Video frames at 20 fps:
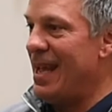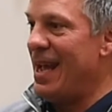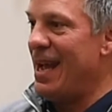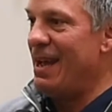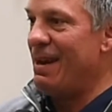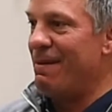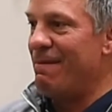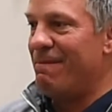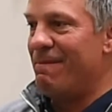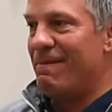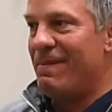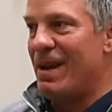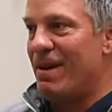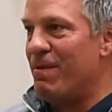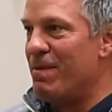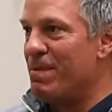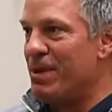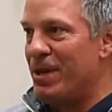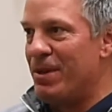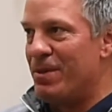And
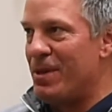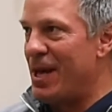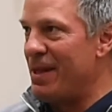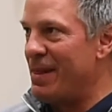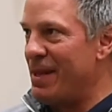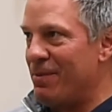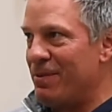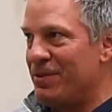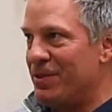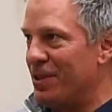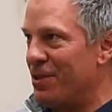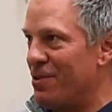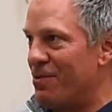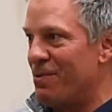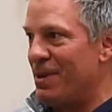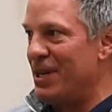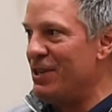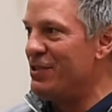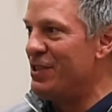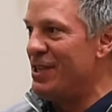everybody thought that was a
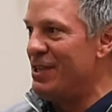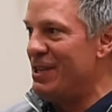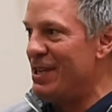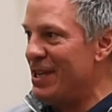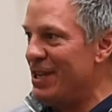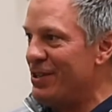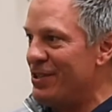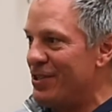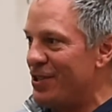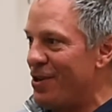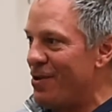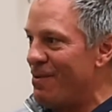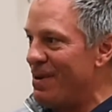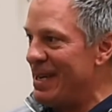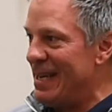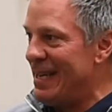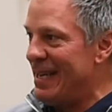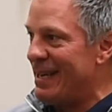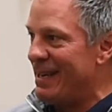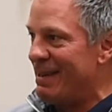crazy niche
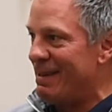going in,